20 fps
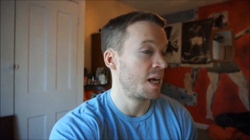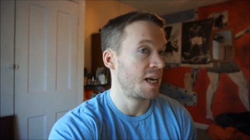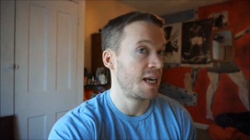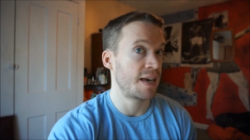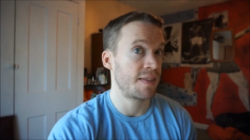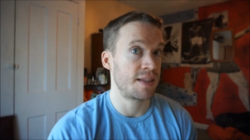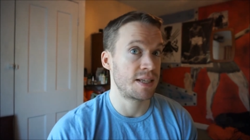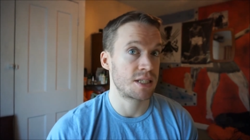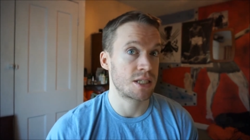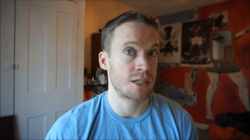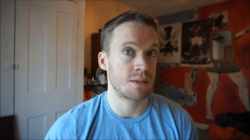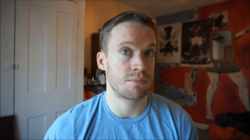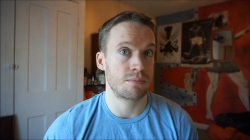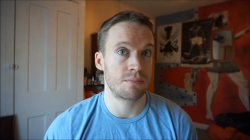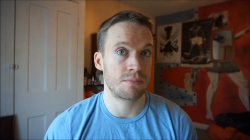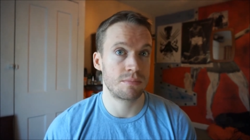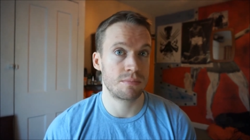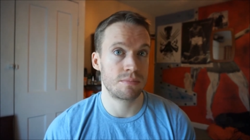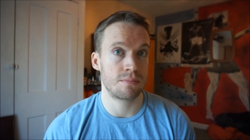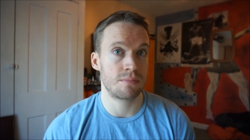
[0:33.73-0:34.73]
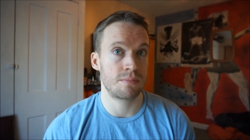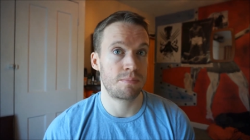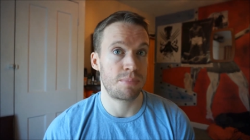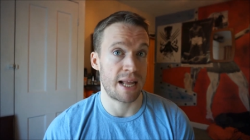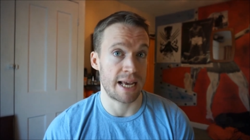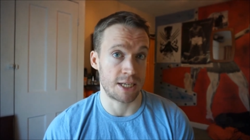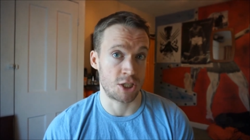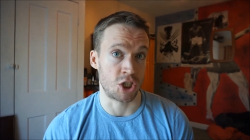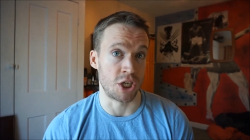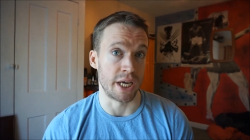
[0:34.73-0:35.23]
he had this
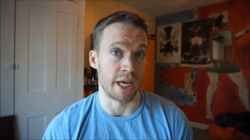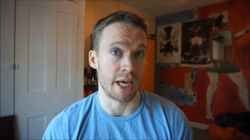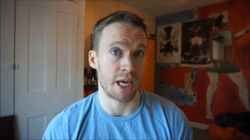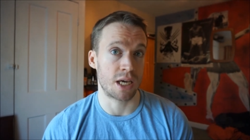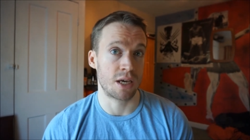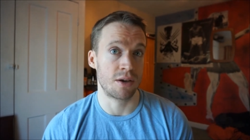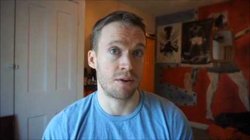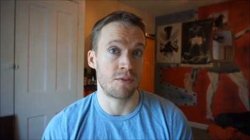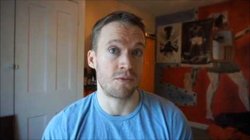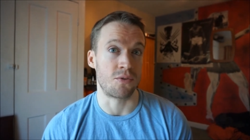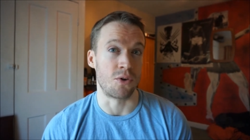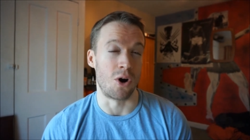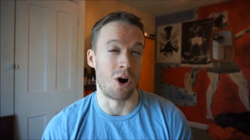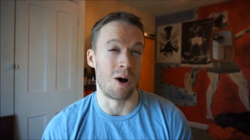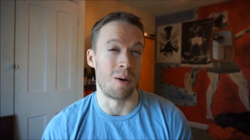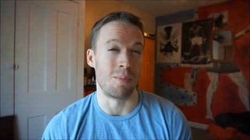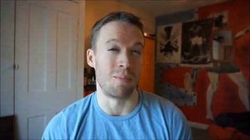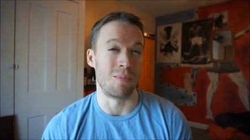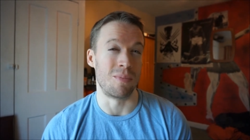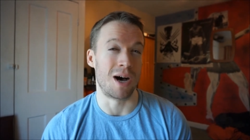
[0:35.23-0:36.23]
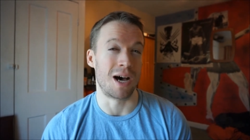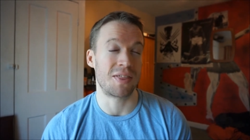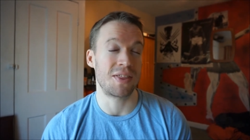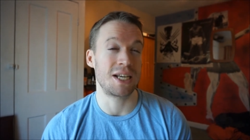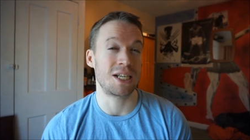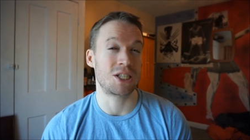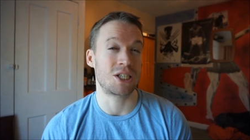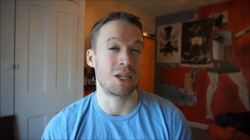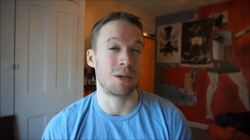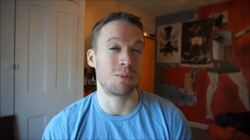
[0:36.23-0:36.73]
black chick from, I
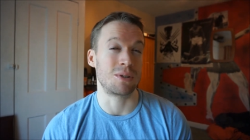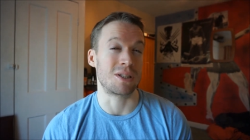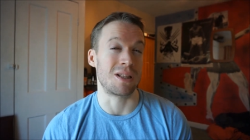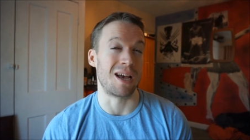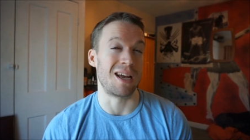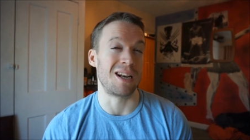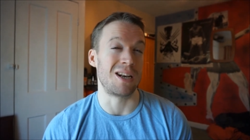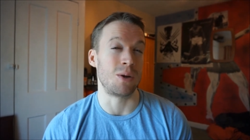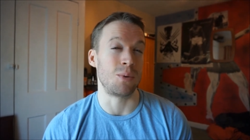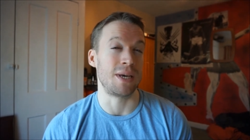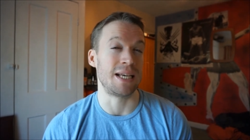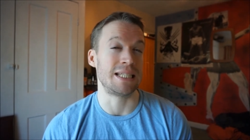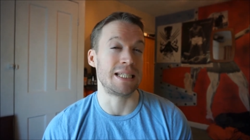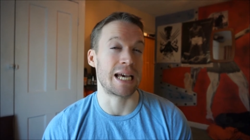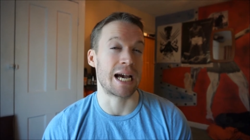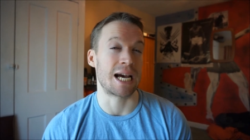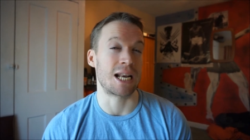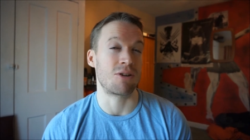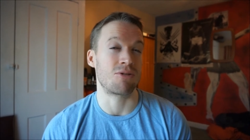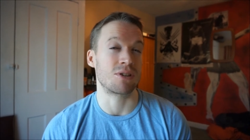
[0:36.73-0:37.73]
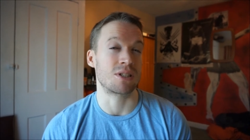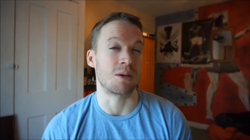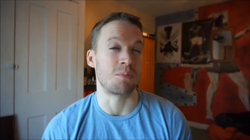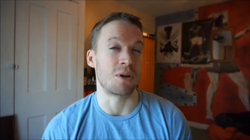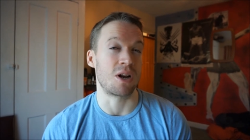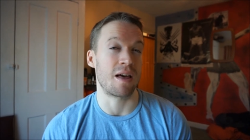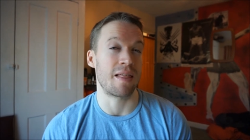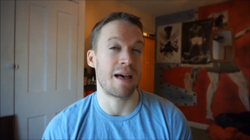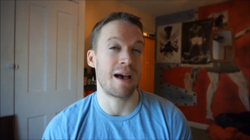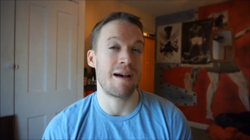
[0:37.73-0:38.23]
think she, it was like Louisiana or
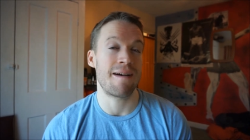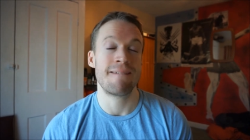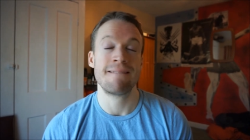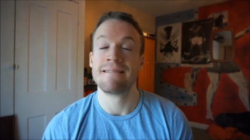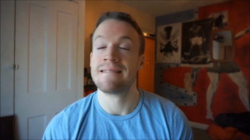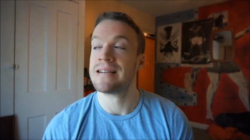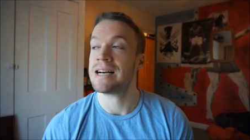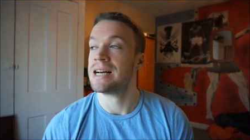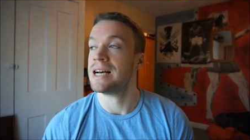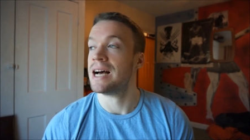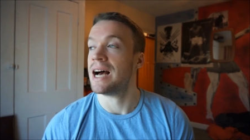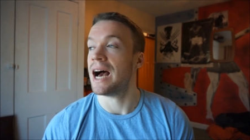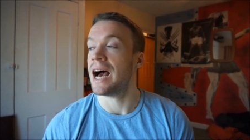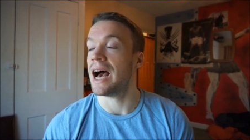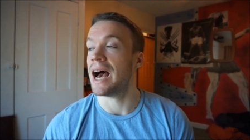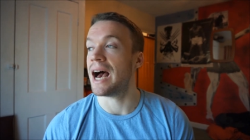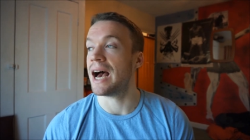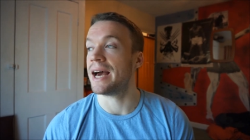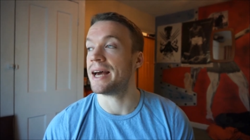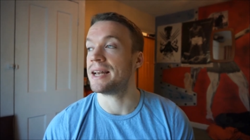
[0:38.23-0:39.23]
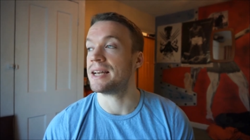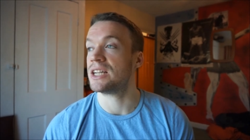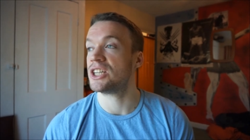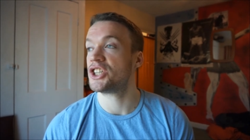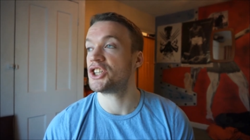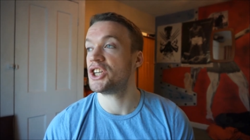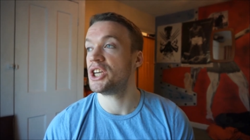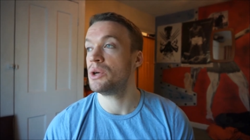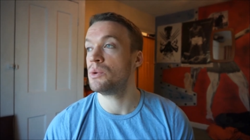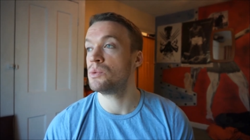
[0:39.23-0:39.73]
something like that, and
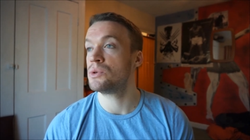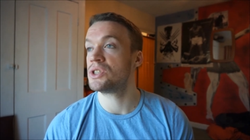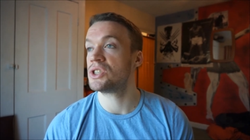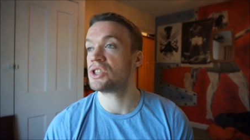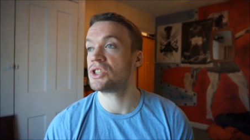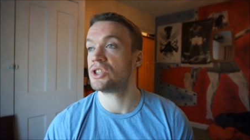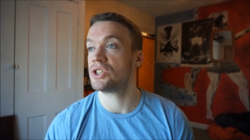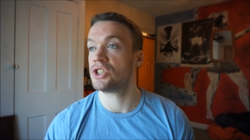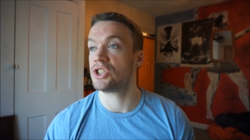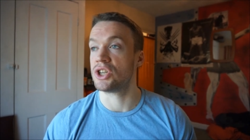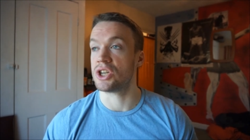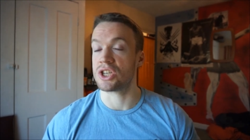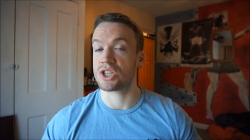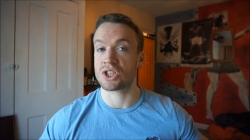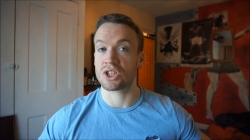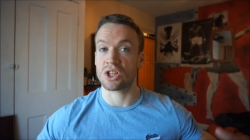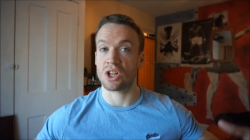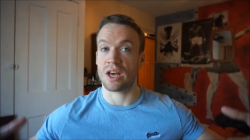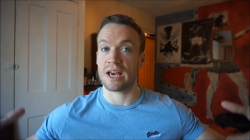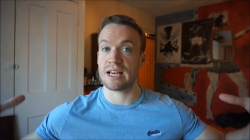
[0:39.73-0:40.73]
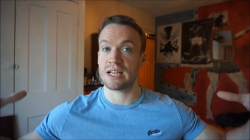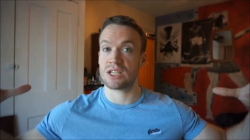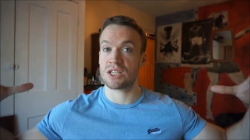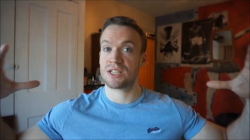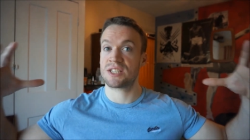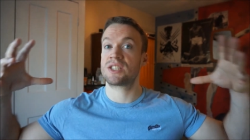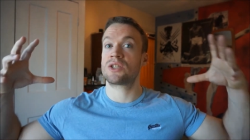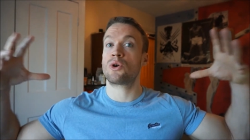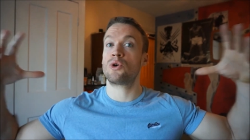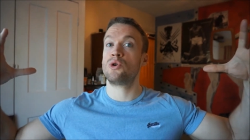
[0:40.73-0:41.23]
she was just like
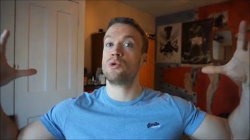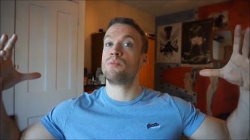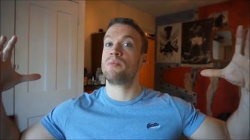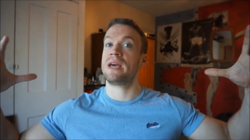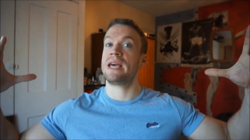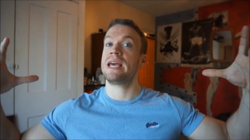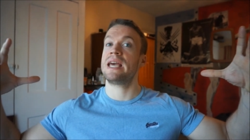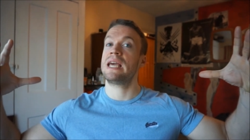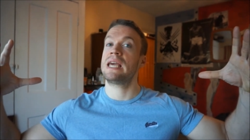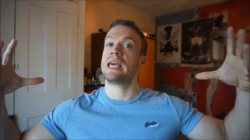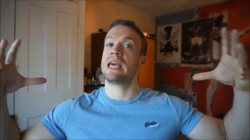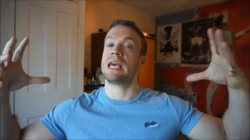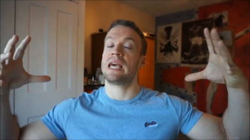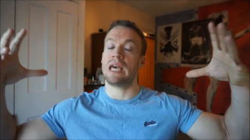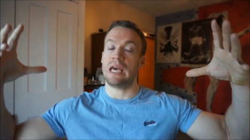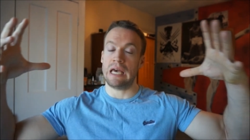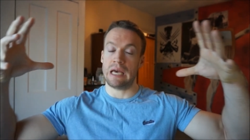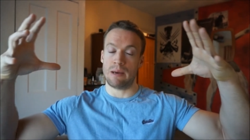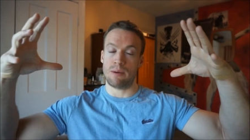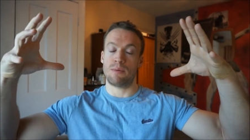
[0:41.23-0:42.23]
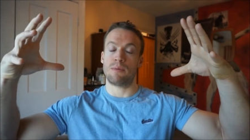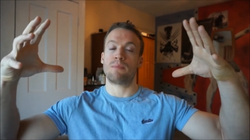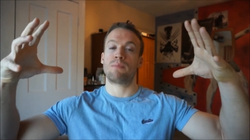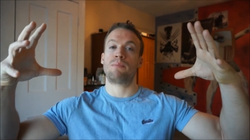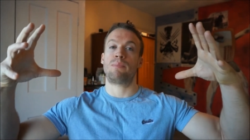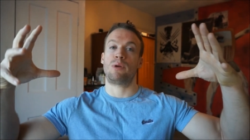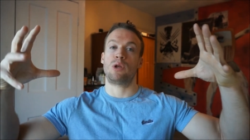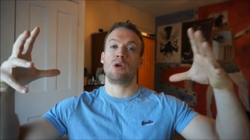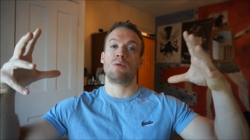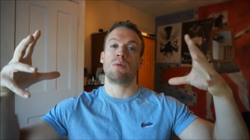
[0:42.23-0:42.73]
so big it
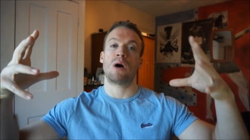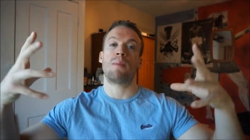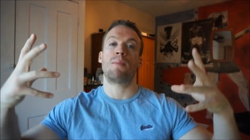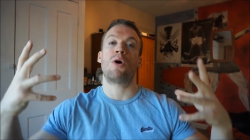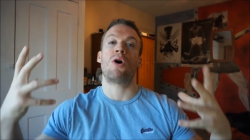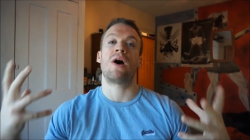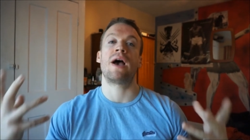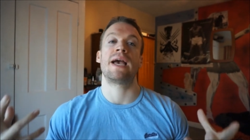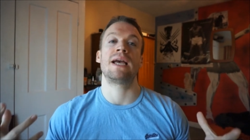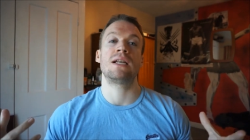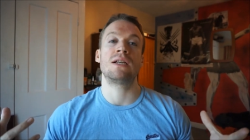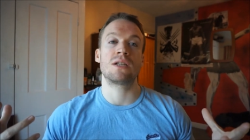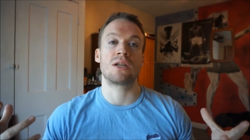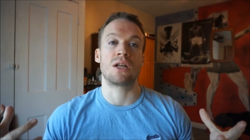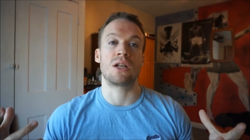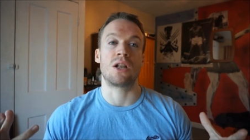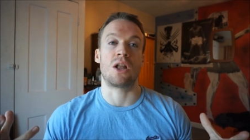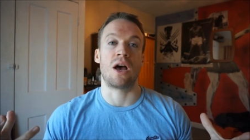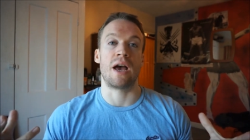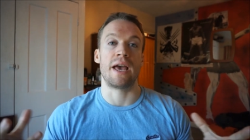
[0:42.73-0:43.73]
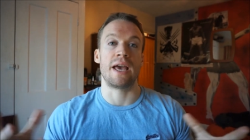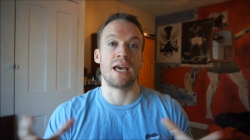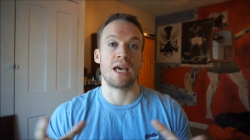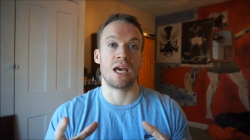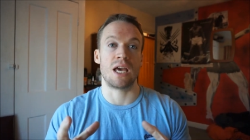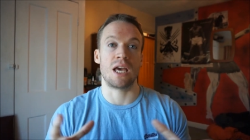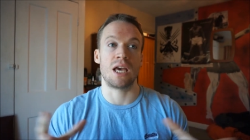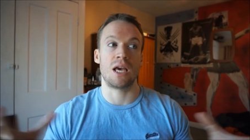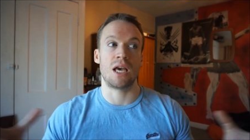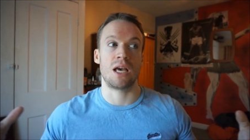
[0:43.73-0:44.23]
blew my mind. Like,
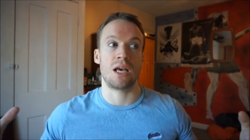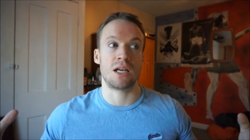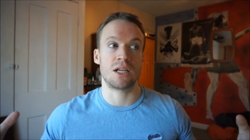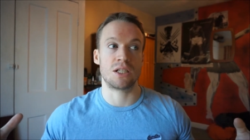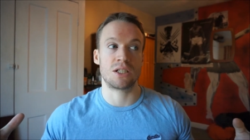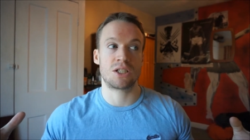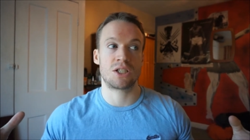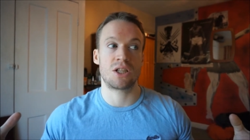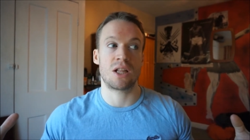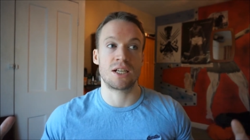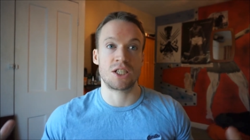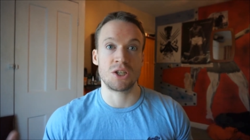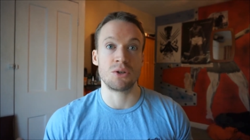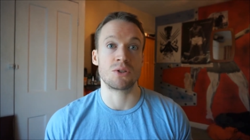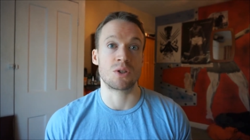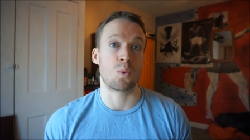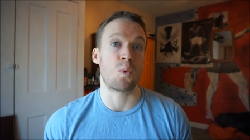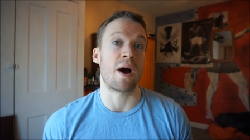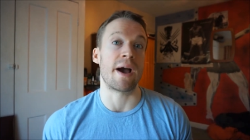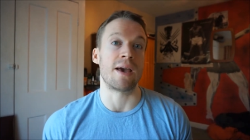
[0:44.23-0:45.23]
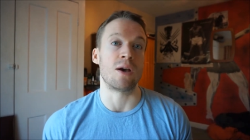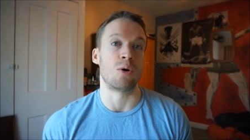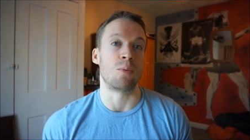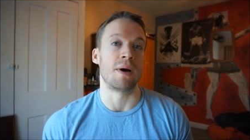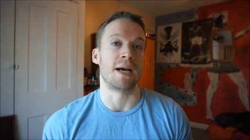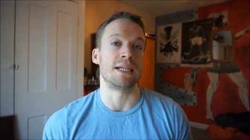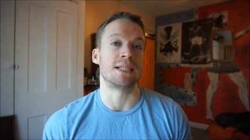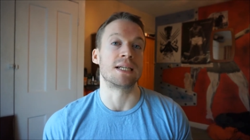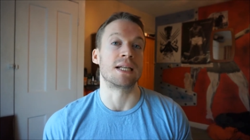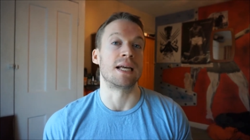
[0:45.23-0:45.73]
it was like she was a whale
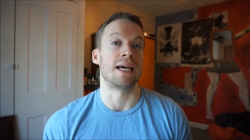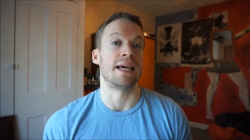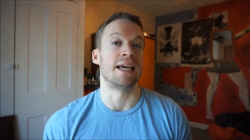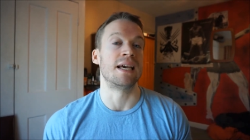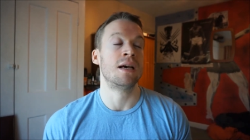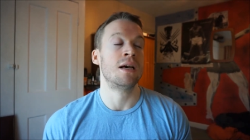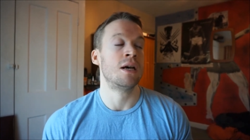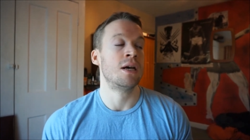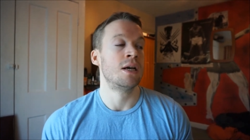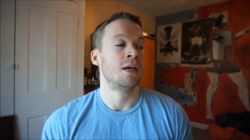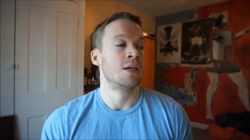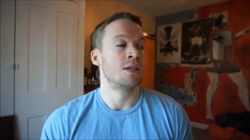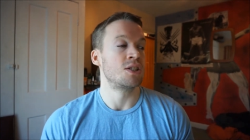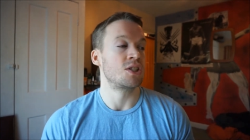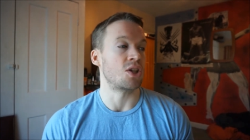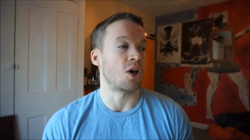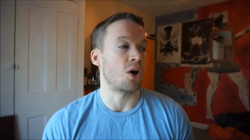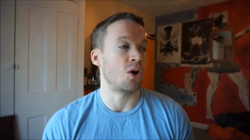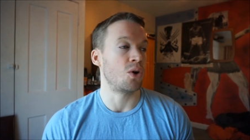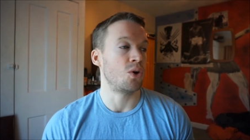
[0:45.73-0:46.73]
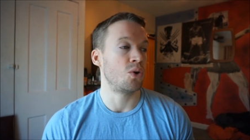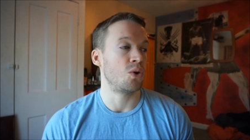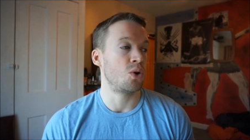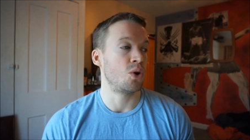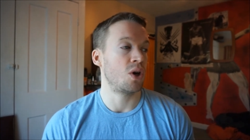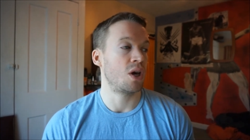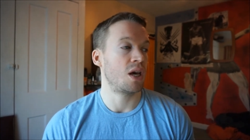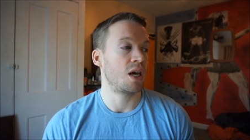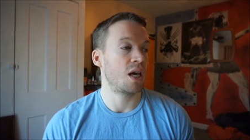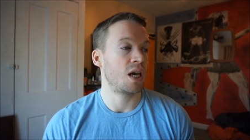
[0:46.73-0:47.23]
basically. So